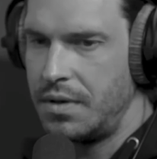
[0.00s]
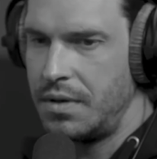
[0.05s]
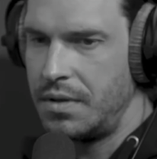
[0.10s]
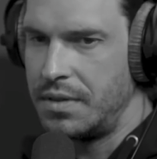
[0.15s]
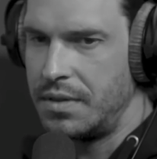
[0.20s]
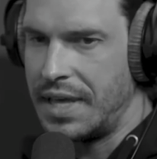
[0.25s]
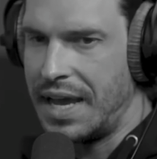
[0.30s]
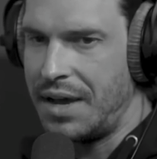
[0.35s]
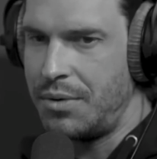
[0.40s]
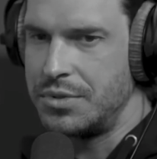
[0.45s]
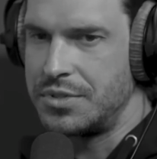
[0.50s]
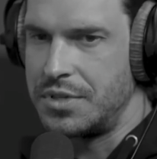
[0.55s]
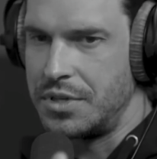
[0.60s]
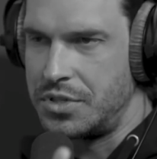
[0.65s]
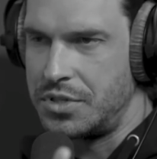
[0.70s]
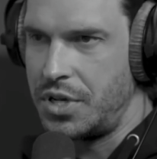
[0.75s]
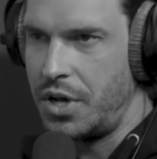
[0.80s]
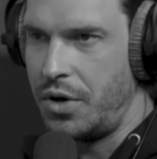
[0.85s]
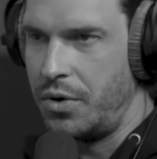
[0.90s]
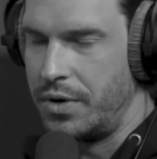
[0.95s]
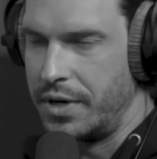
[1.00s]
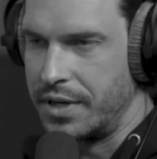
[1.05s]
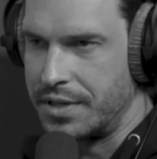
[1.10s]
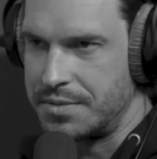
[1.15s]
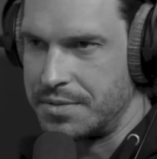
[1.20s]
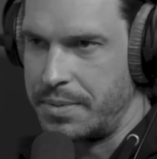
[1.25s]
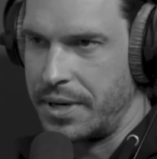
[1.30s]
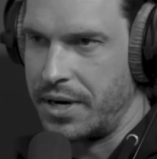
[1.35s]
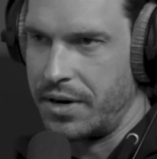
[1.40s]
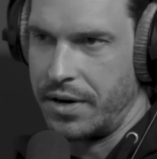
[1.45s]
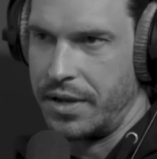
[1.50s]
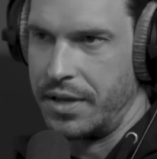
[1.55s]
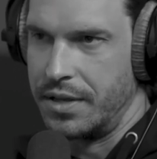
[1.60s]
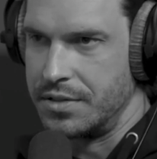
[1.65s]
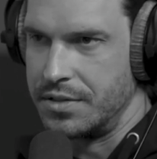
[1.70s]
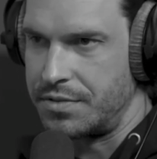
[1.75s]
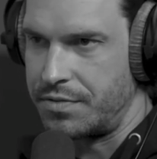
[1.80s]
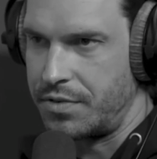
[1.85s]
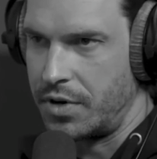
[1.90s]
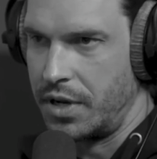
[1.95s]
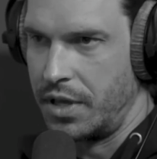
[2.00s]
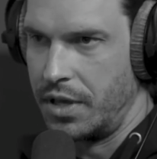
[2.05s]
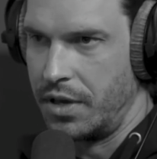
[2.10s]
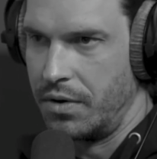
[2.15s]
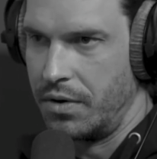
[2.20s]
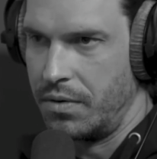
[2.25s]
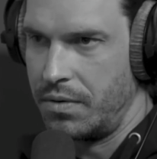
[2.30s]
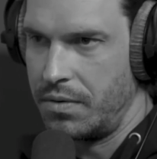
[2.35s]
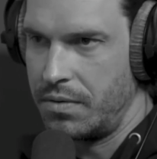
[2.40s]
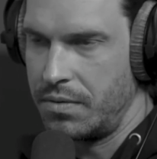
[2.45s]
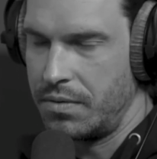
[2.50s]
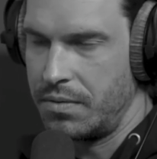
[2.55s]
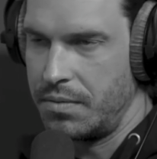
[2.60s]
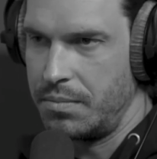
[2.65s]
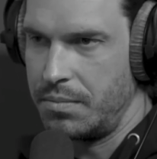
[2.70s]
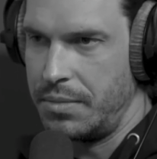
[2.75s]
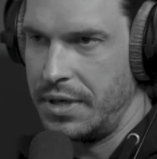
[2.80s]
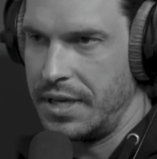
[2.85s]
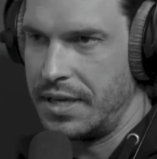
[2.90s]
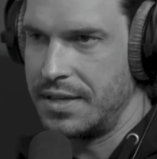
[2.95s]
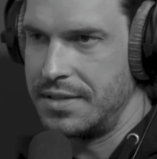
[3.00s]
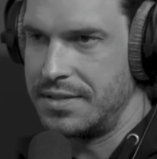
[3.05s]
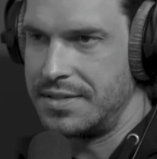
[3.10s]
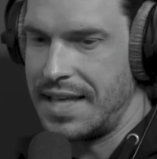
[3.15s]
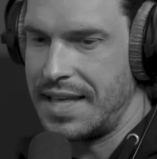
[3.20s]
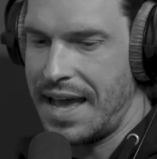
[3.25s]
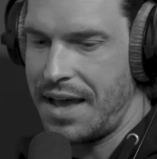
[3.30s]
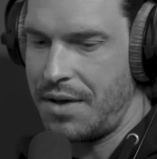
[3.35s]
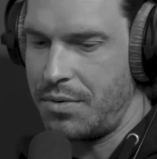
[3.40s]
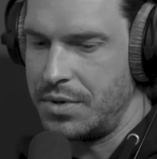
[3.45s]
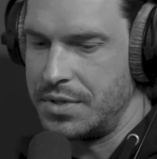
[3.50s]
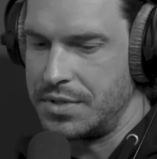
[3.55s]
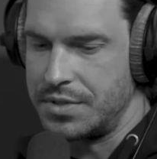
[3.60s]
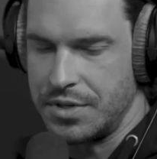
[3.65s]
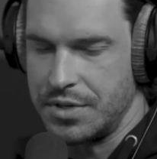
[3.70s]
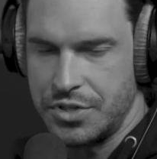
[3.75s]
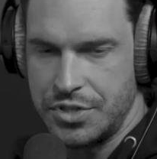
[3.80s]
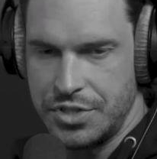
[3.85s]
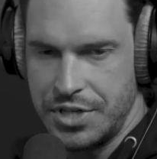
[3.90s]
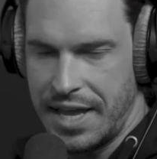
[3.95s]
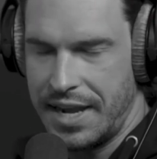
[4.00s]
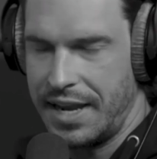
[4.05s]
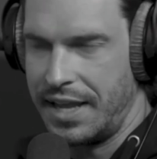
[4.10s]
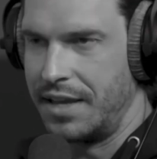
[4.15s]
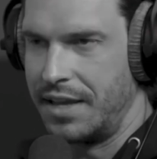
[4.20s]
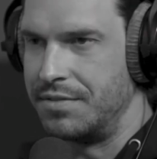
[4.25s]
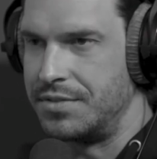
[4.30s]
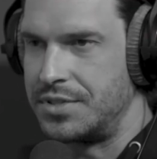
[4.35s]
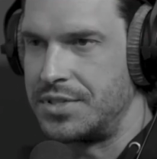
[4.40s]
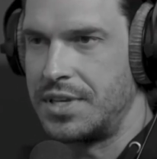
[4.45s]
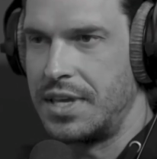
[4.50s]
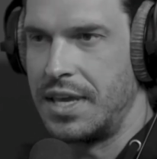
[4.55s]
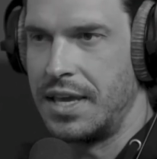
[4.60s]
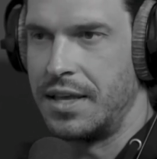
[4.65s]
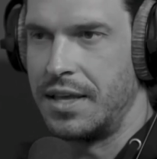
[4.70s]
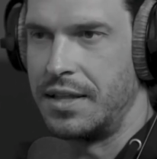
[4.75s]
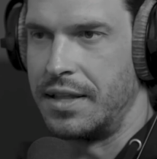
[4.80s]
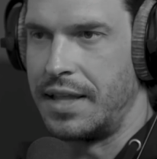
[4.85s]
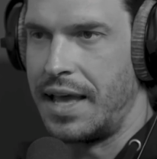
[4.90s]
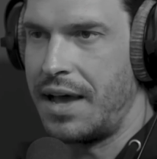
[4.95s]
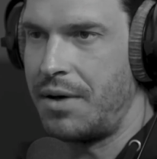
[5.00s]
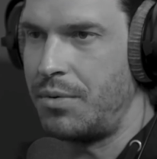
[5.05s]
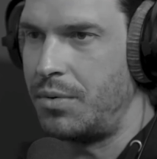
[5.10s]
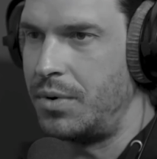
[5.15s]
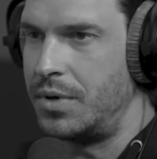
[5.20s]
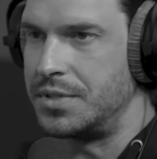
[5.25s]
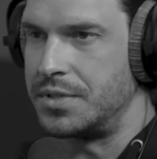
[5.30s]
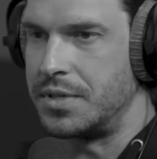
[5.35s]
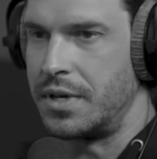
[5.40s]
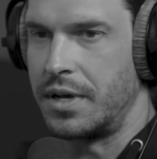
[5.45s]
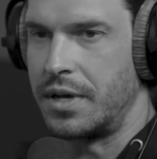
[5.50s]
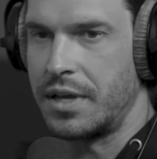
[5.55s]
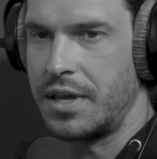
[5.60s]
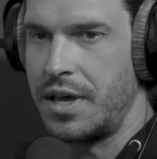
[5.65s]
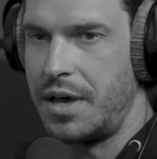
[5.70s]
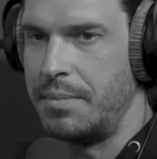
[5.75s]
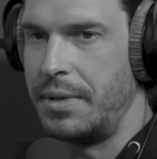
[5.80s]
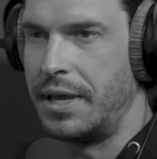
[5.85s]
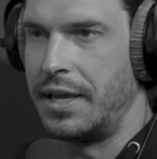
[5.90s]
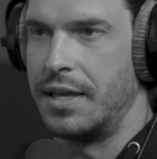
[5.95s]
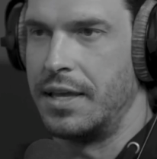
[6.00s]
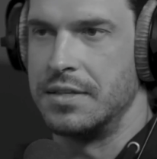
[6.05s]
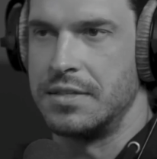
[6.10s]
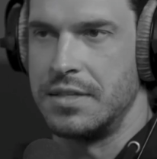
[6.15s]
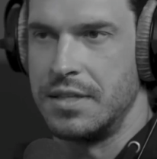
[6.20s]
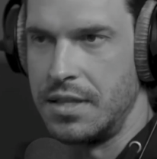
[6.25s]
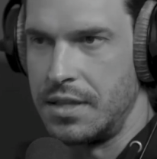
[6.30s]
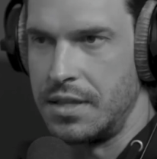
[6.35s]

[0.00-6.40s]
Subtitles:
that was a Toad experience for you, because that was a shedding of skin. That was a coming into the